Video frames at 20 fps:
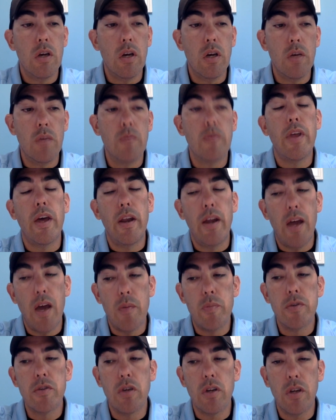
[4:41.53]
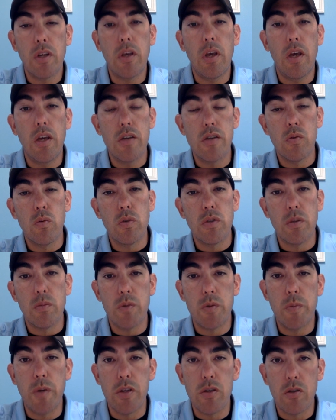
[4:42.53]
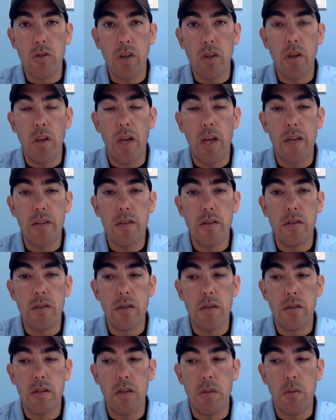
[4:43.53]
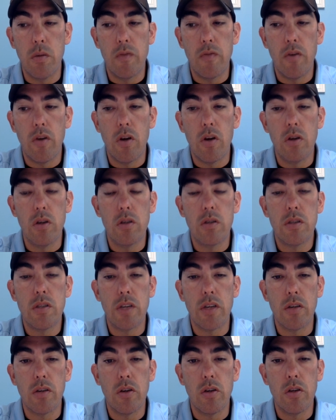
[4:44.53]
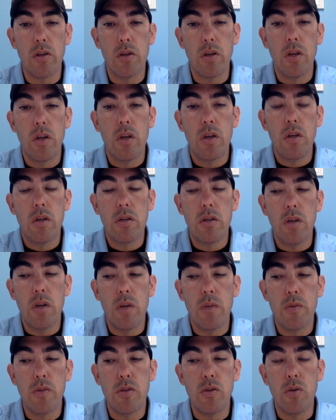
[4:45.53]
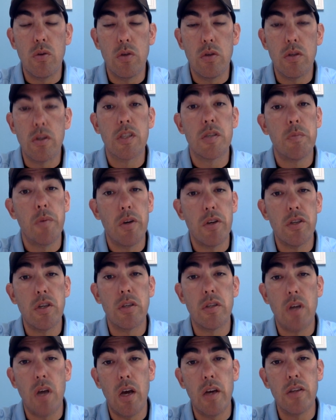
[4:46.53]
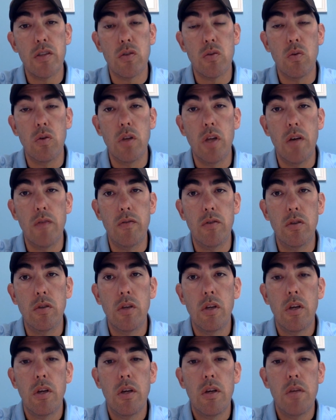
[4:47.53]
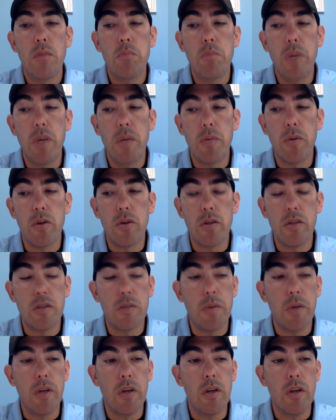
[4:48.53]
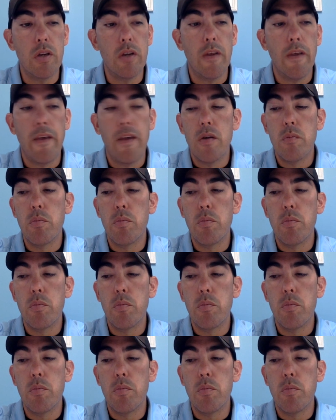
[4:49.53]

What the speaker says: That happens on occasion with some specialty classes that some of our secondary students, especially at the high school level, may participate in.